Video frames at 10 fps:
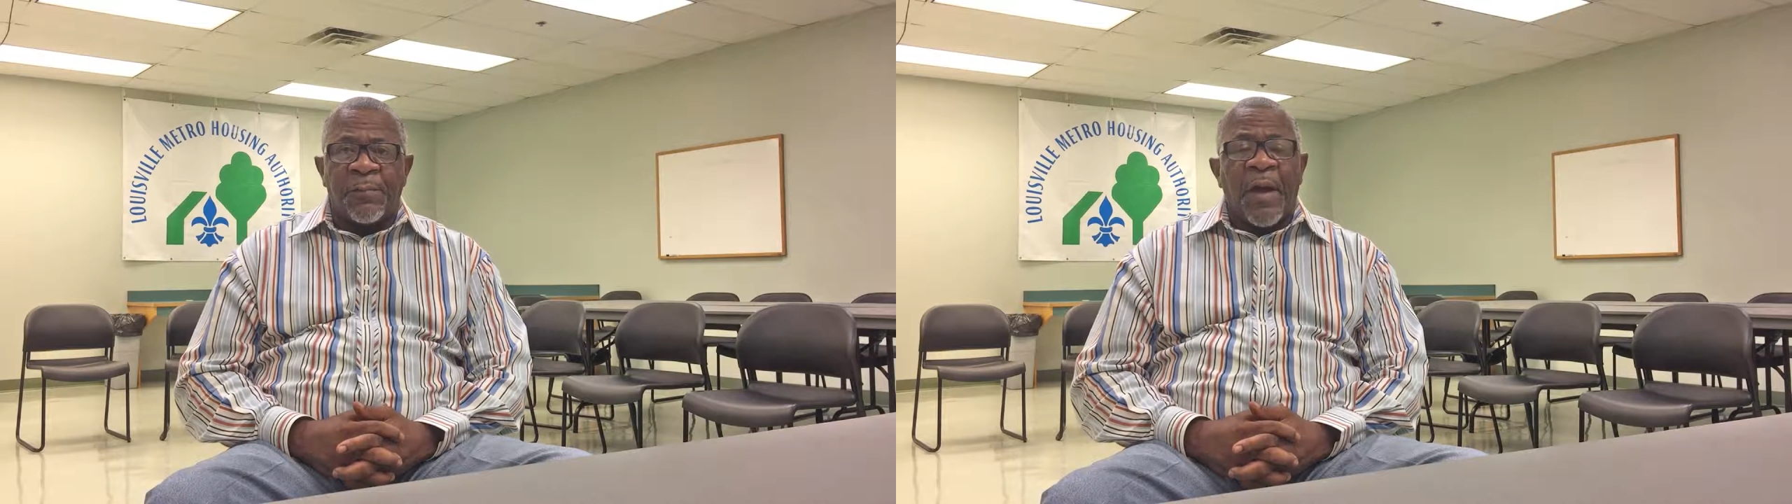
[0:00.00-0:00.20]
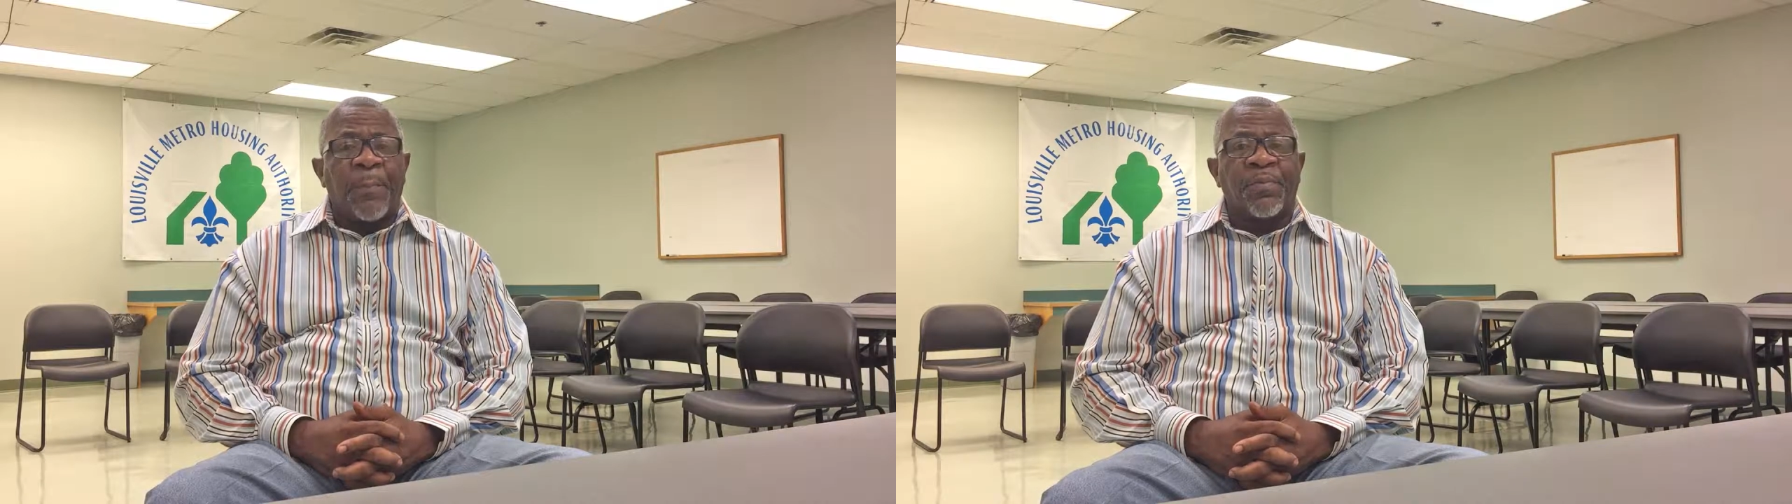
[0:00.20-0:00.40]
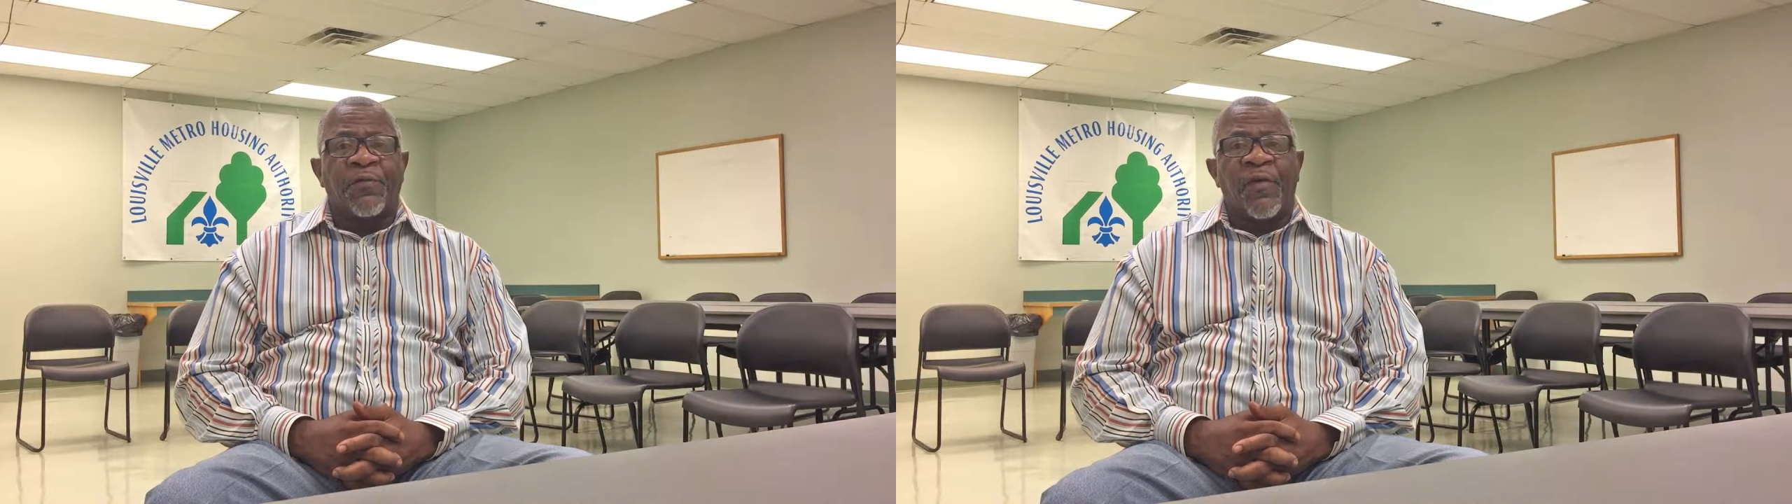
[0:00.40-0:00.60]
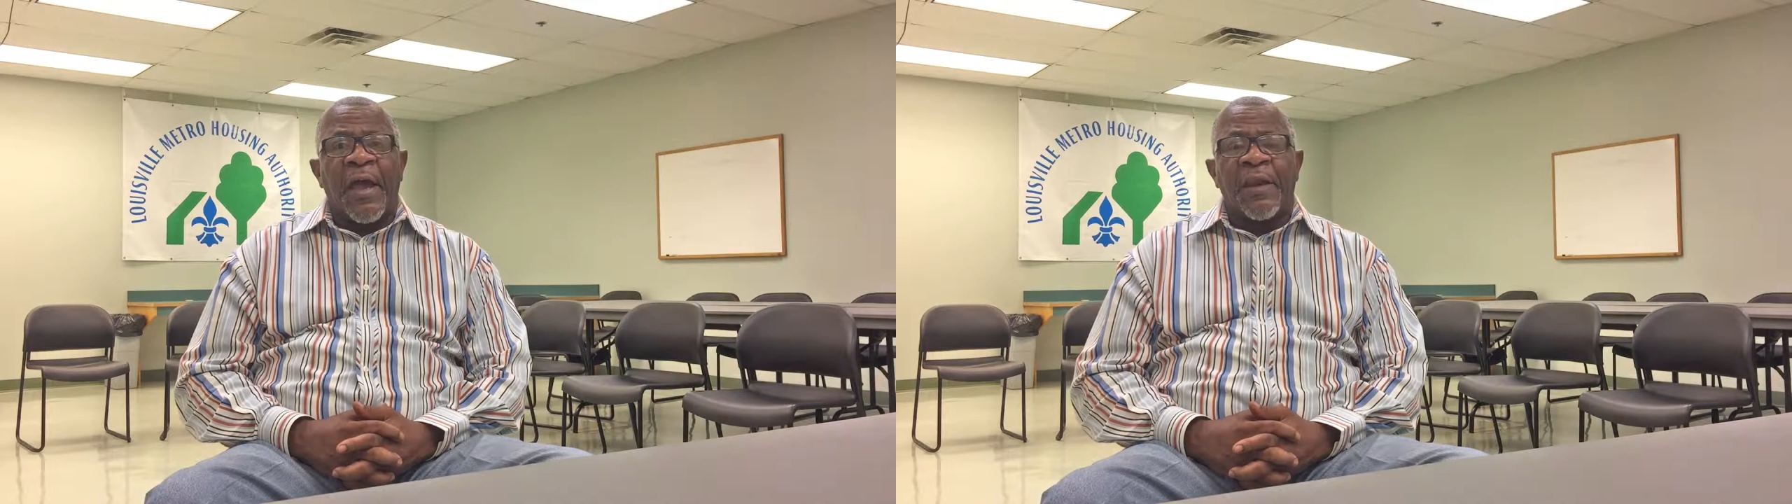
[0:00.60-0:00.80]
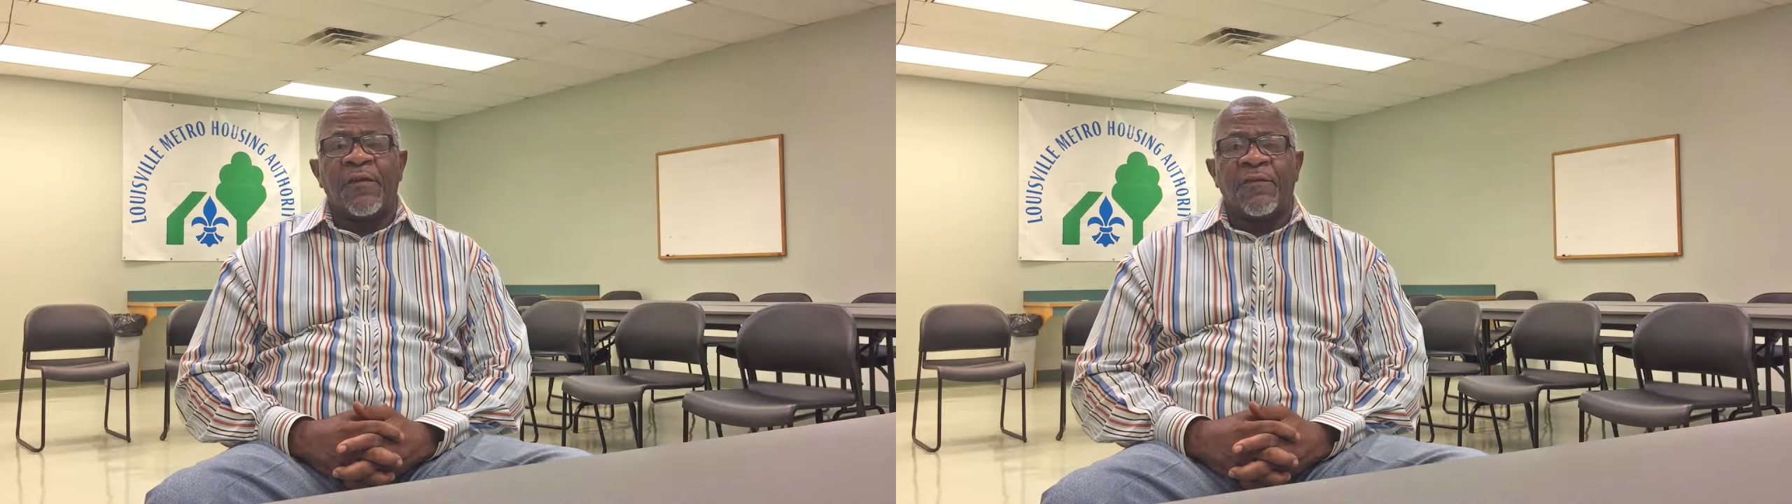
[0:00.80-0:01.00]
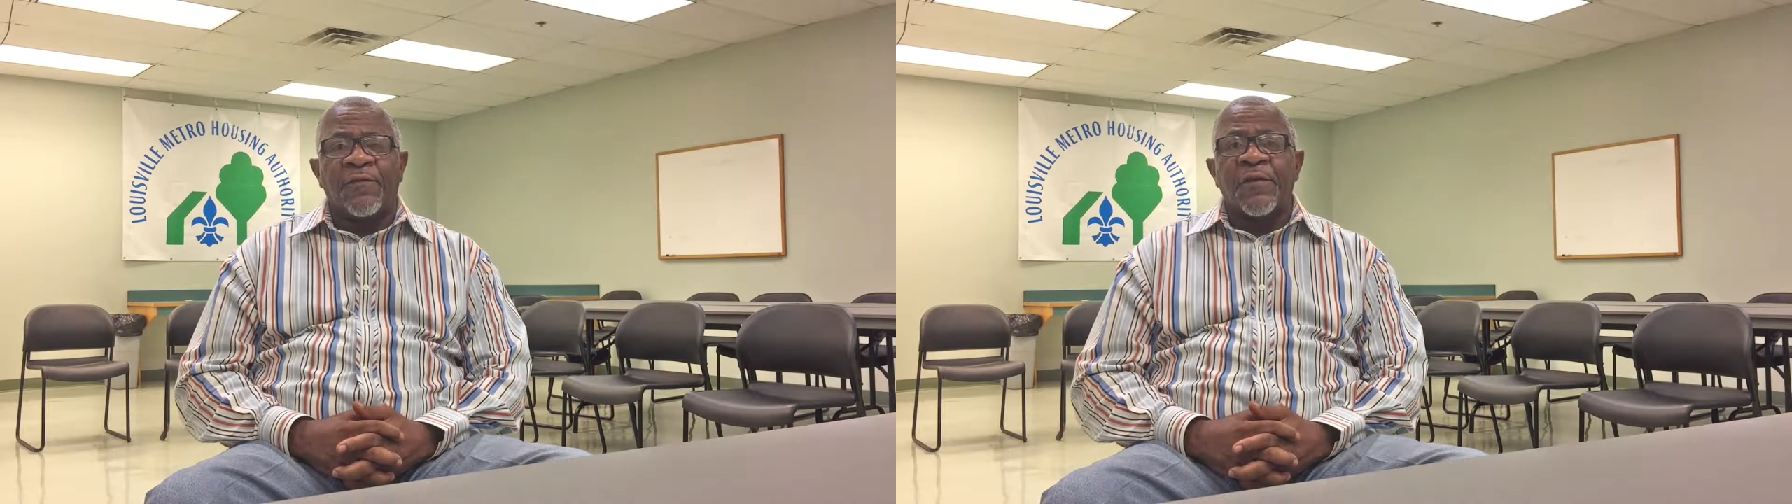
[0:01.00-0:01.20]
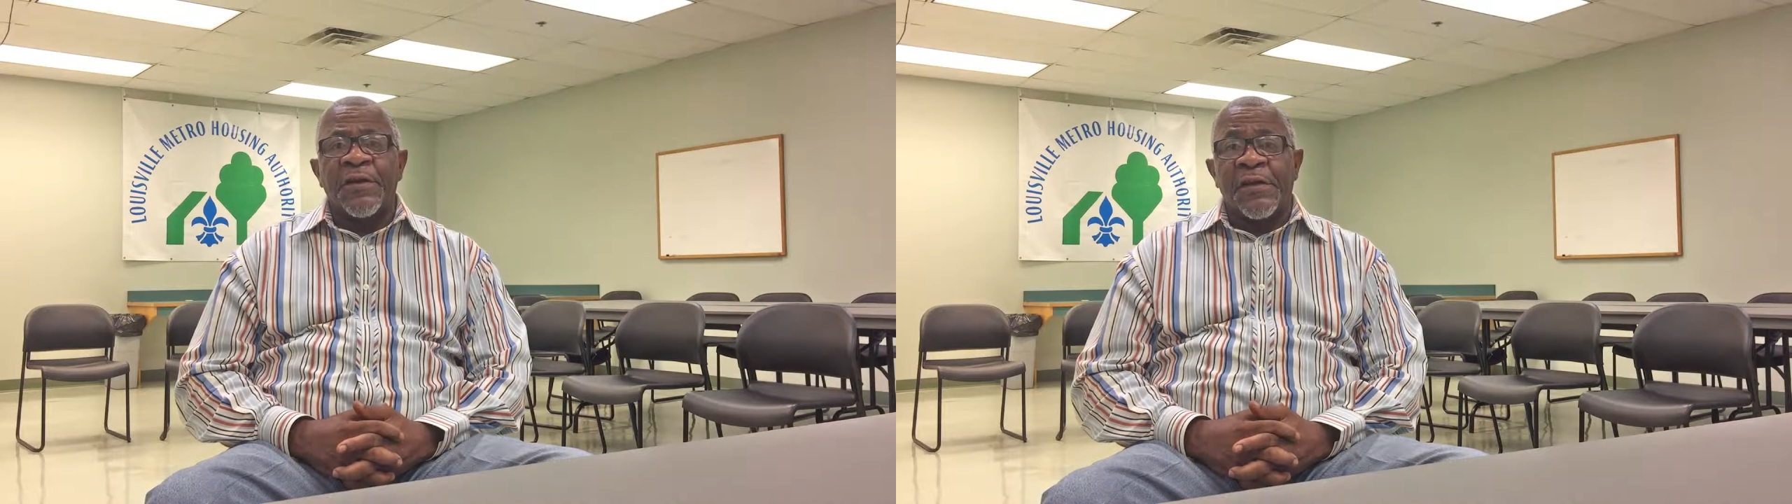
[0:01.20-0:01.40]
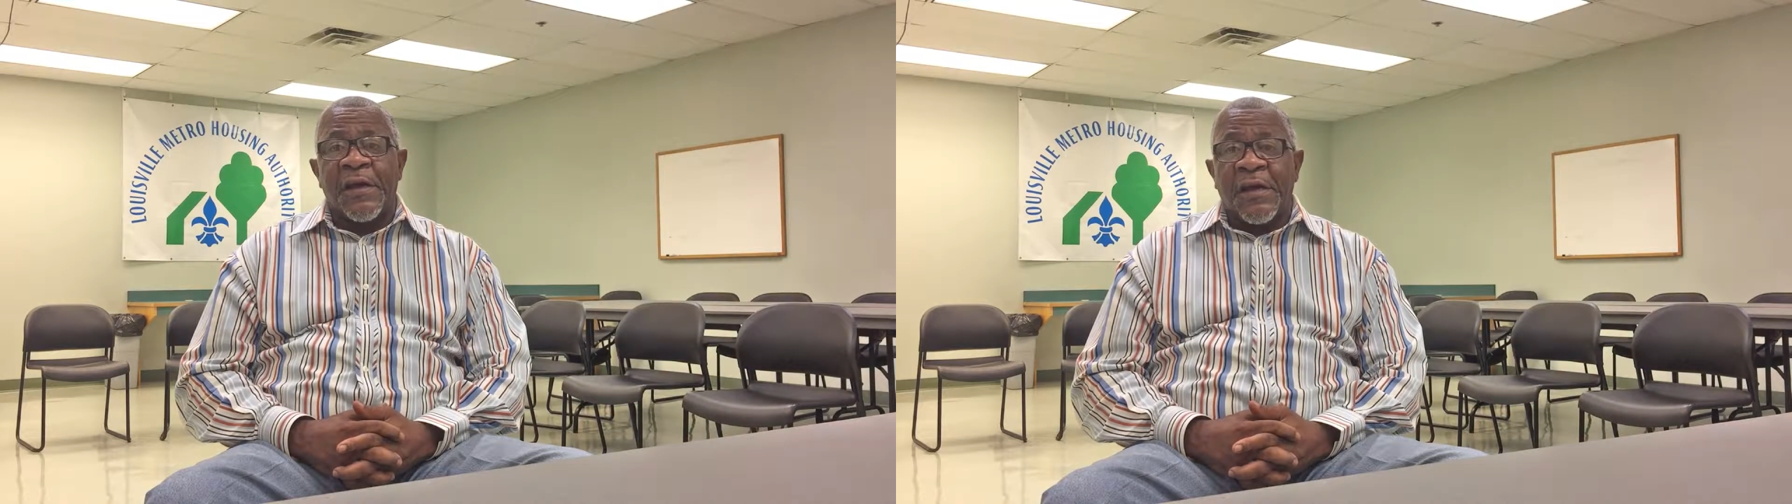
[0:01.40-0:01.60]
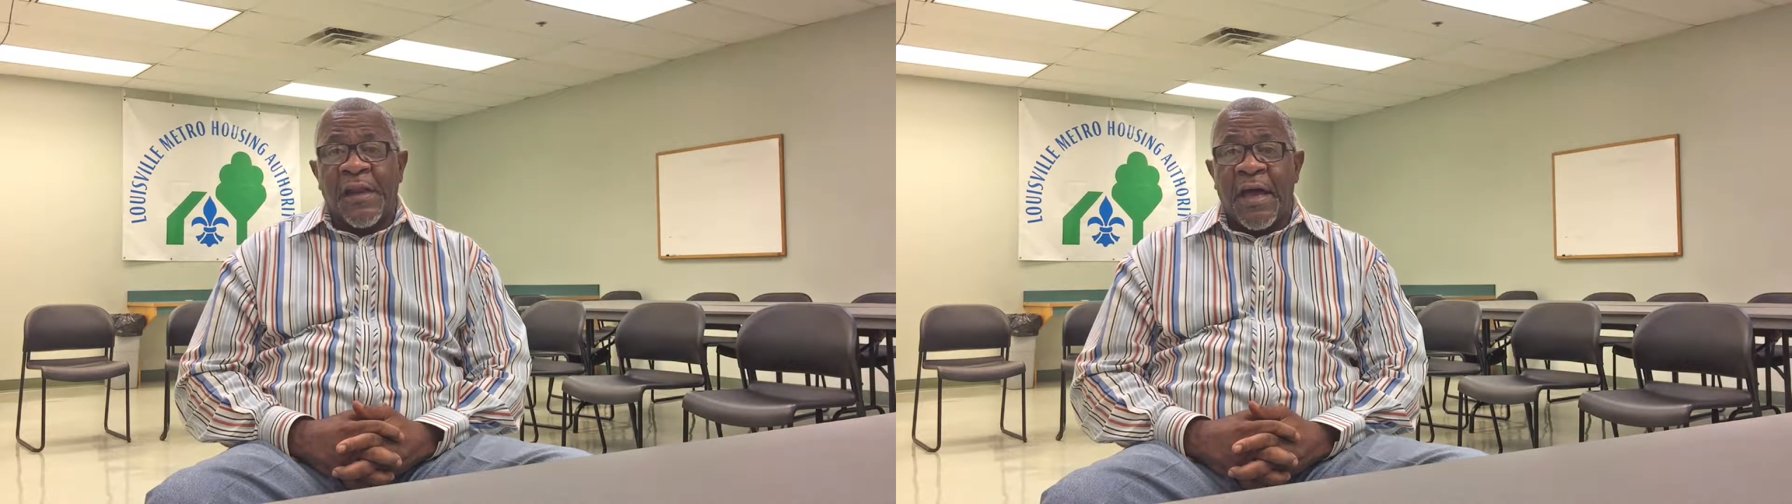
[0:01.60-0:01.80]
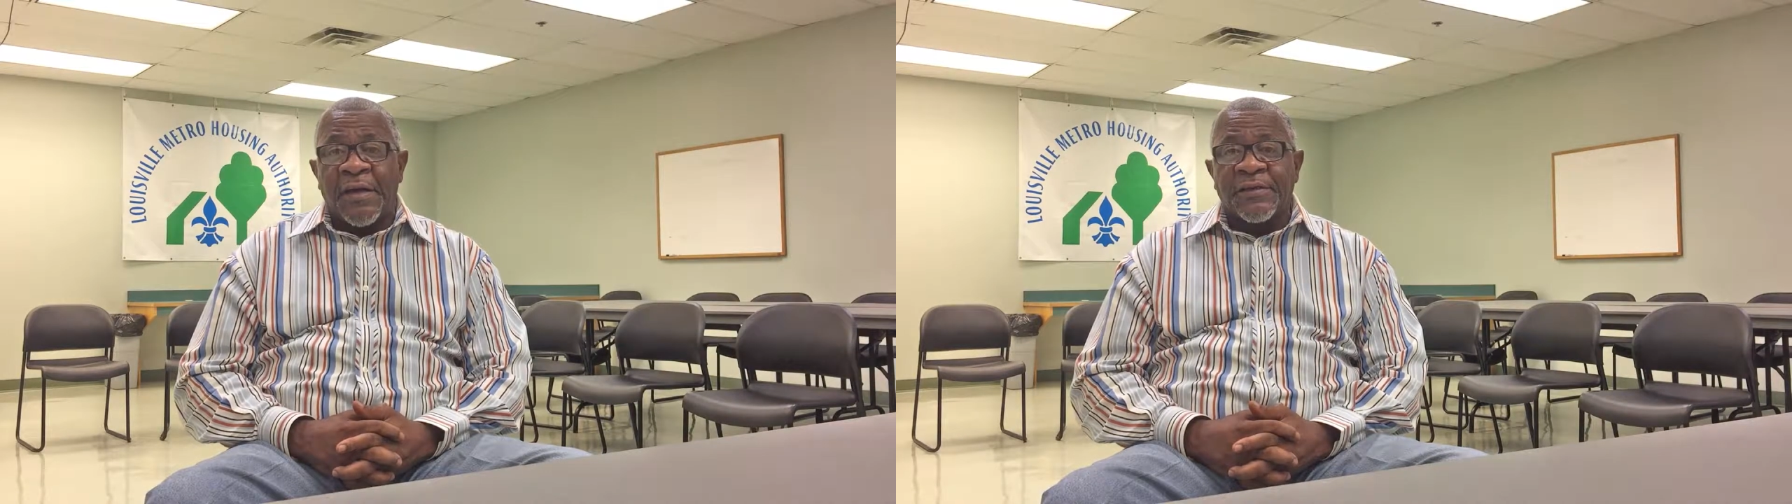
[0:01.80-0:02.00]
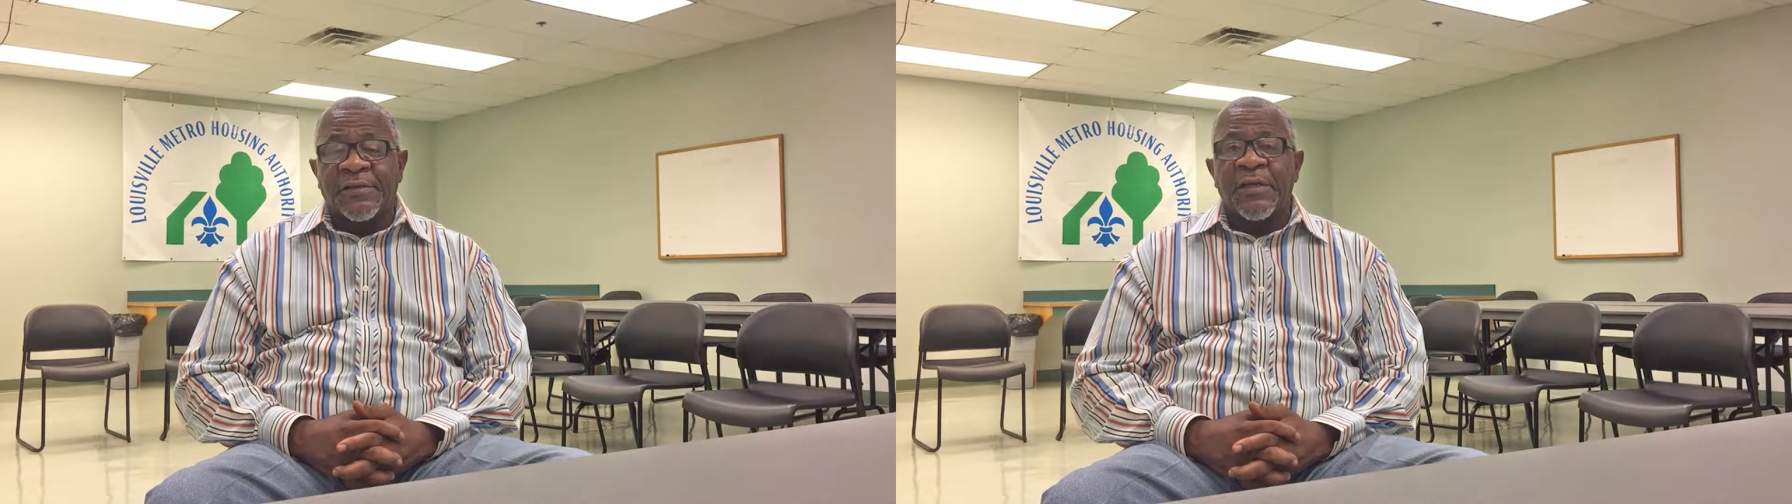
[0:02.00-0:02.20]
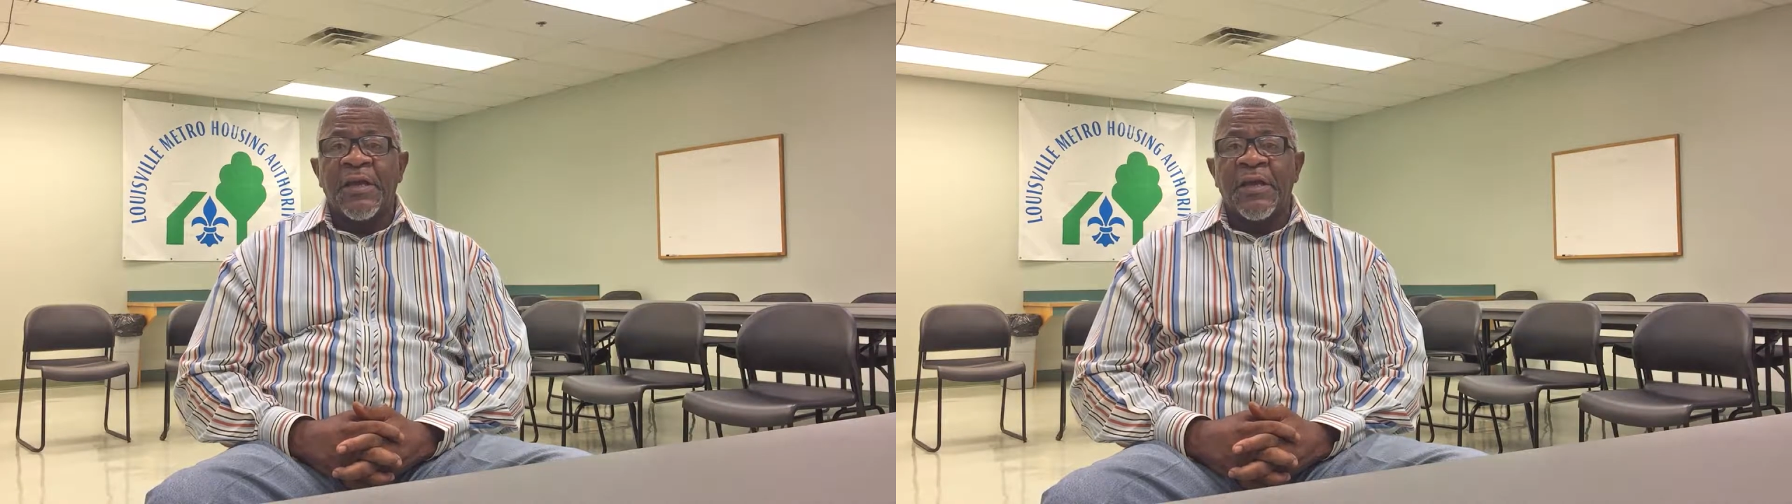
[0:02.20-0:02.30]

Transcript: by providing free gun locks,